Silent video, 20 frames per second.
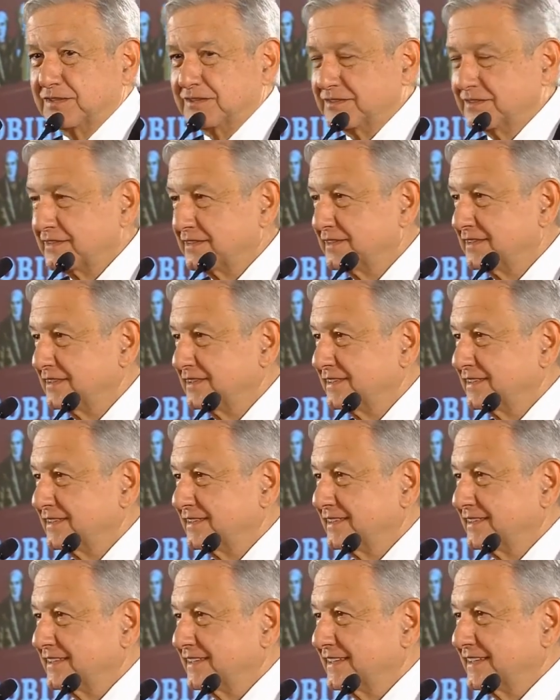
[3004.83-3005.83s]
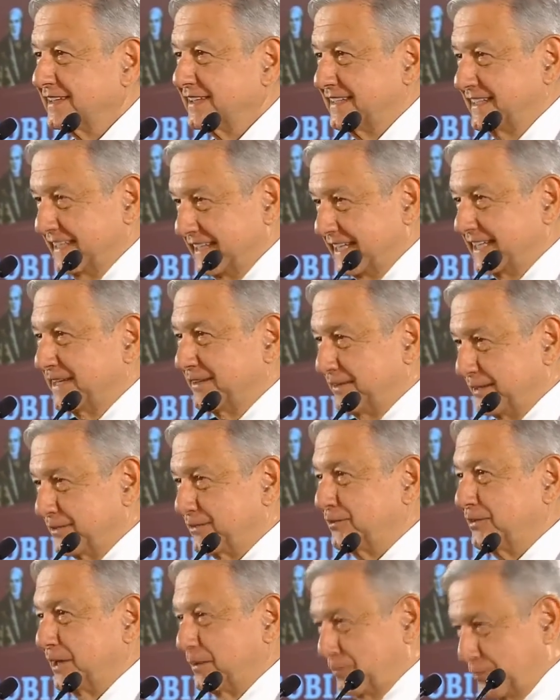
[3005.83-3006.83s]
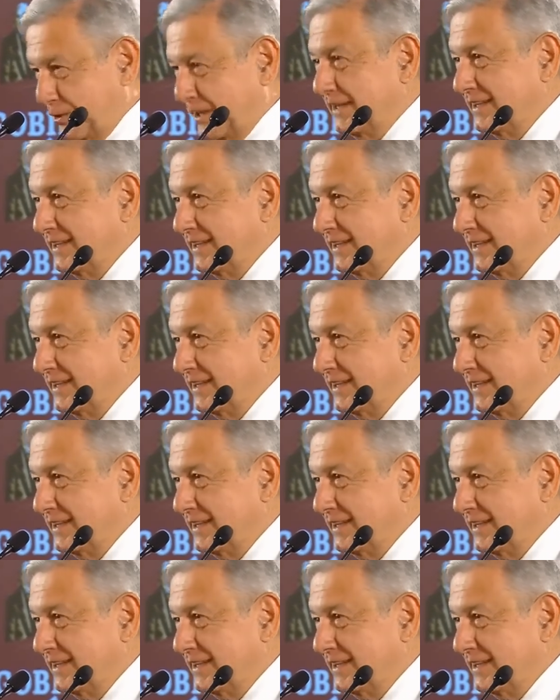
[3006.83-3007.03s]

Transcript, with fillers: How they made these uh,